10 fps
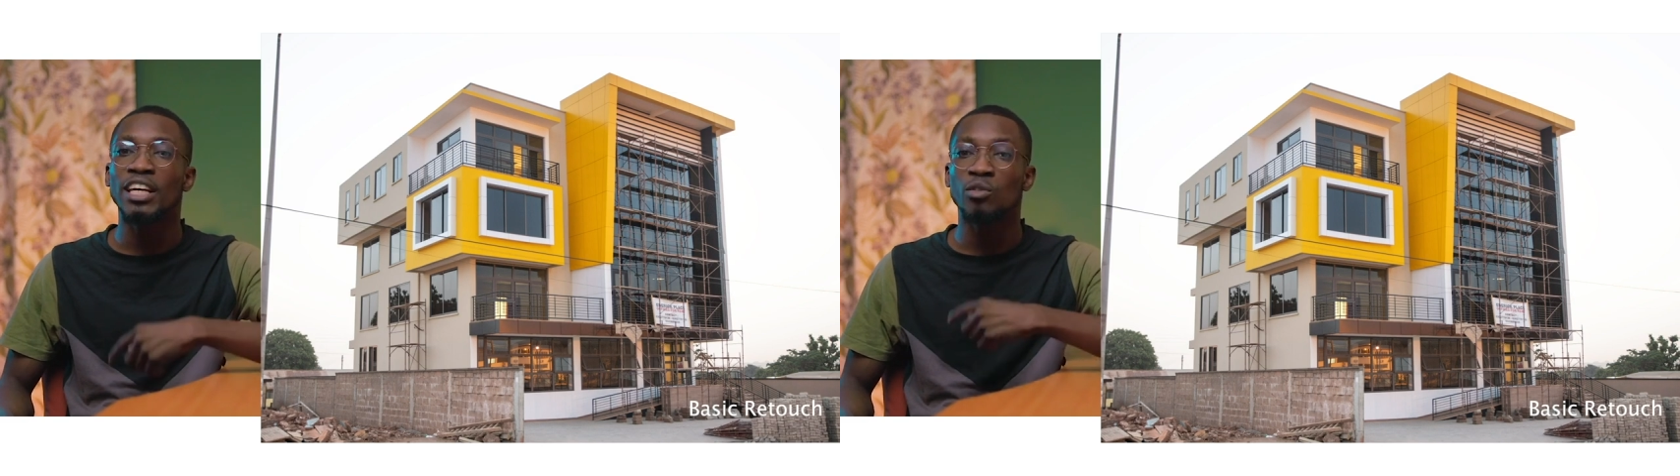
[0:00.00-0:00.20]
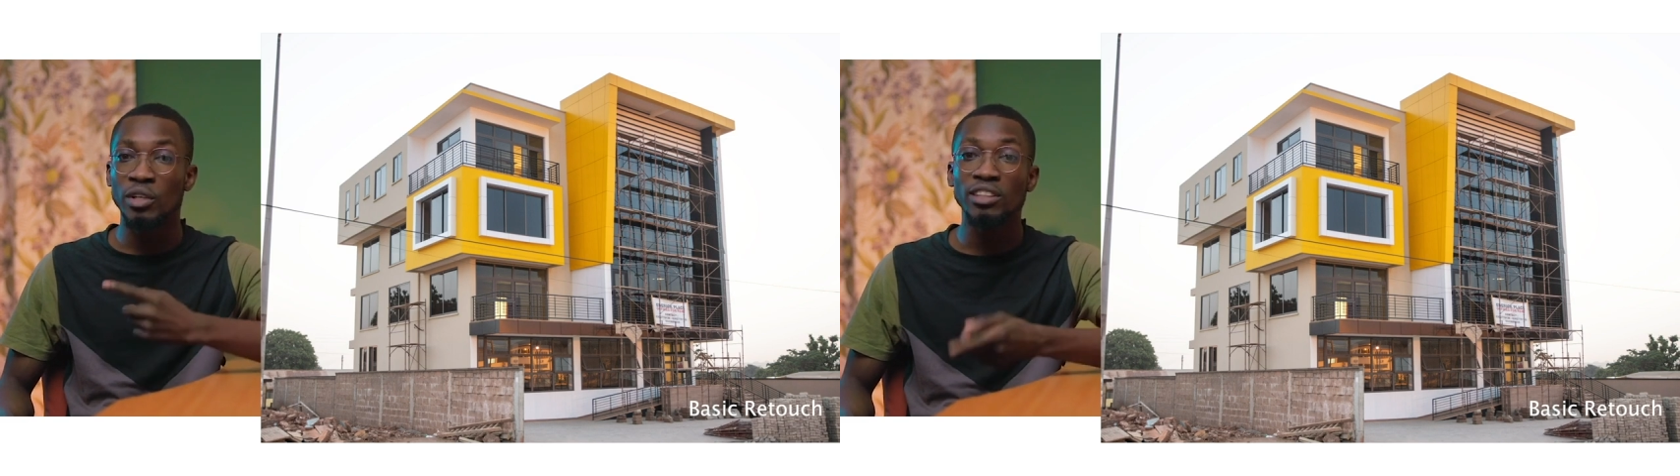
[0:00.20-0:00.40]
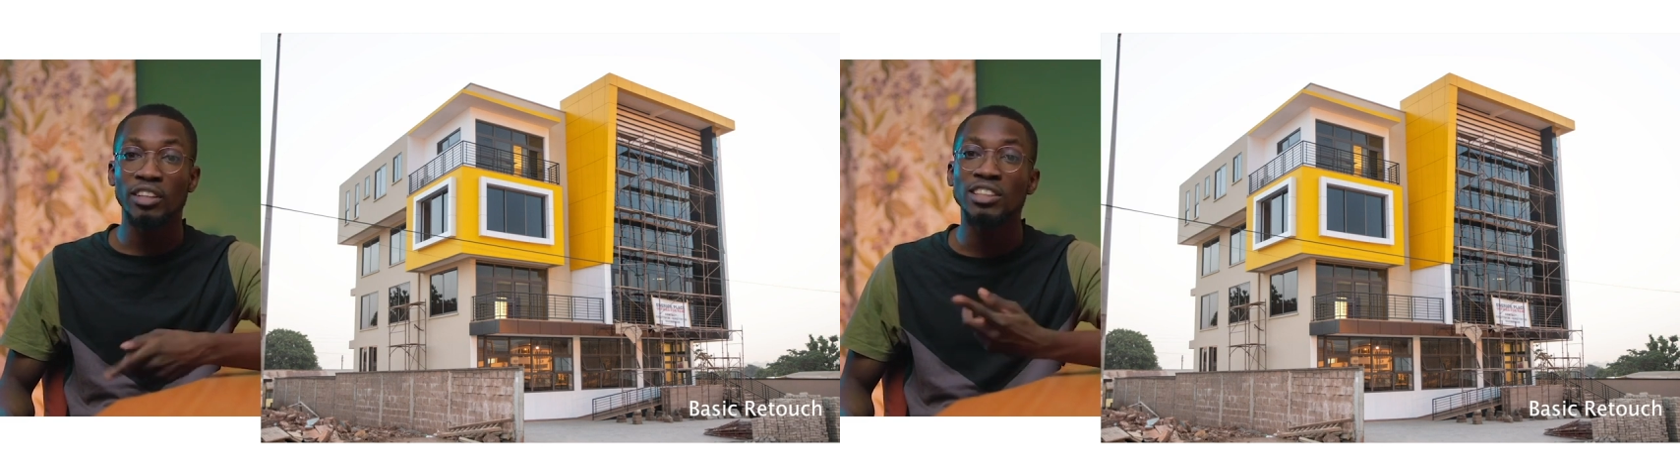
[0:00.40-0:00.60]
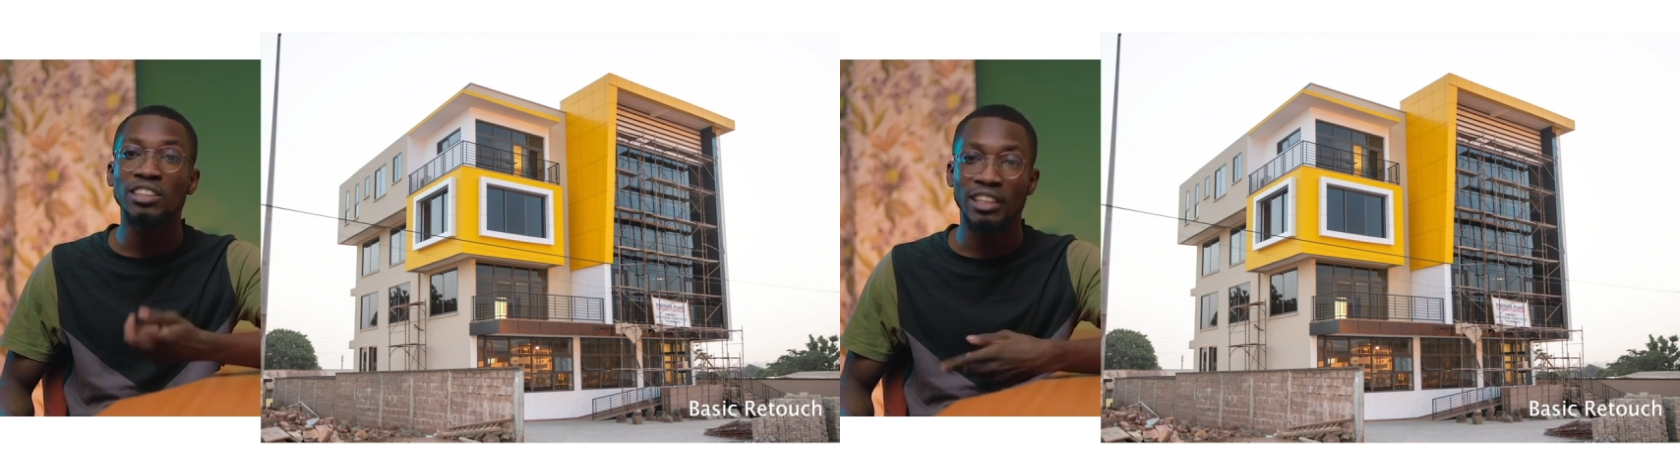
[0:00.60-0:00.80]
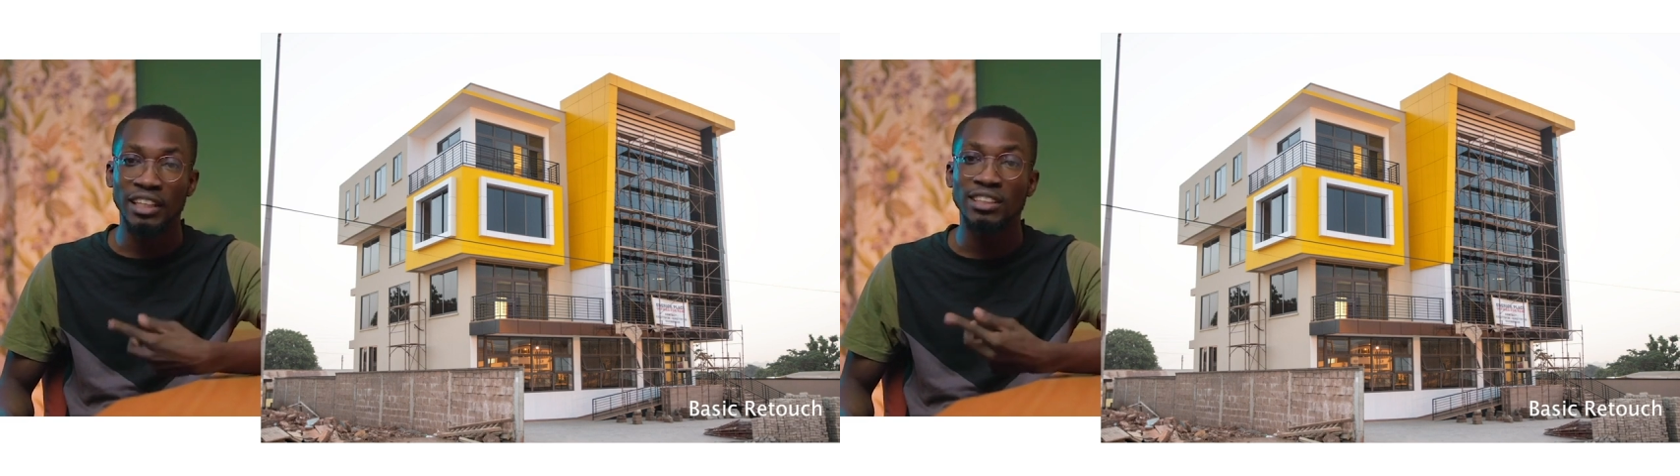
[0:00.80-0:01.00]
and
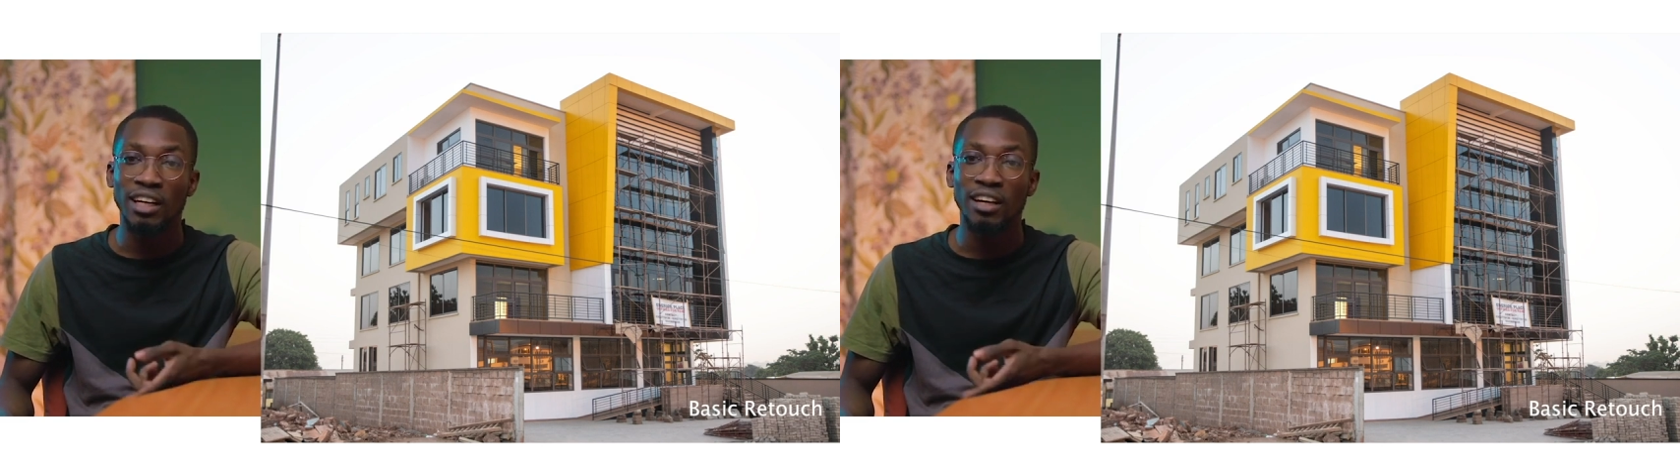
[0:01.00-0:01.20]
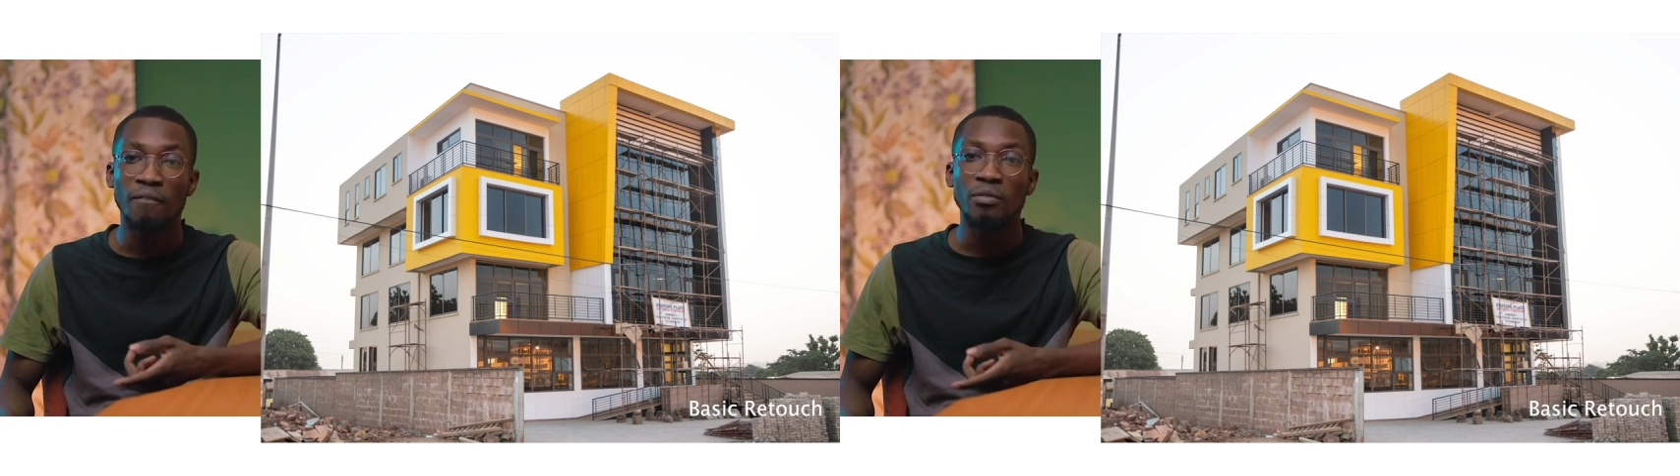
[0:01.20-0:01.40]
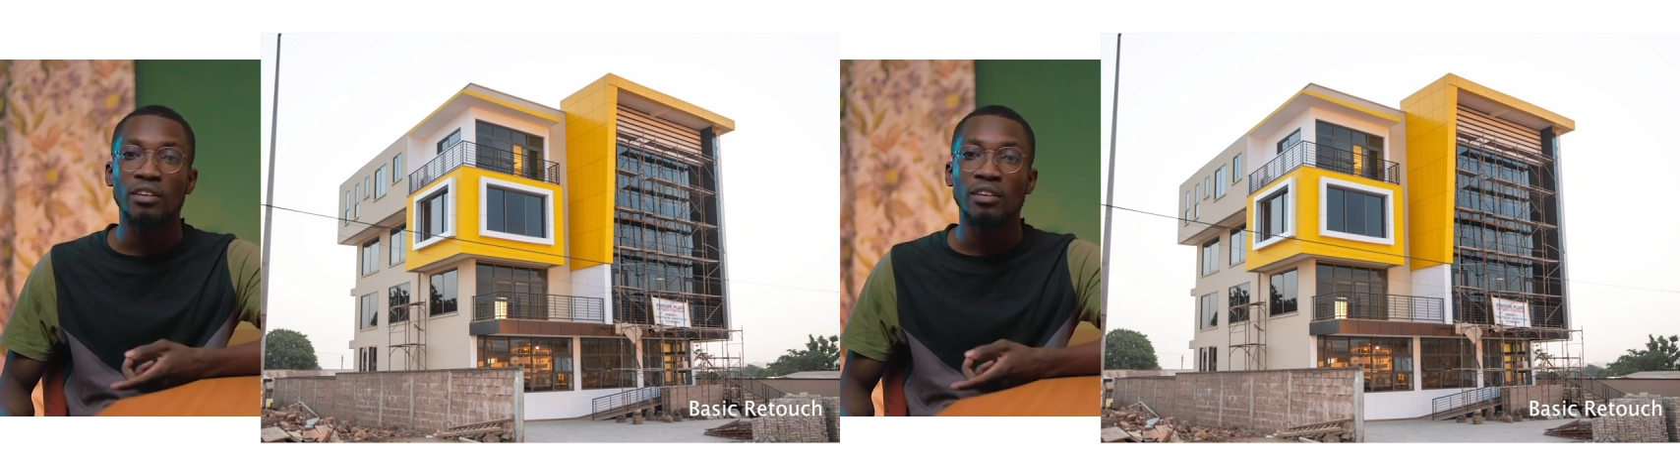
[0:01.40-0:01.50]
retouch it later,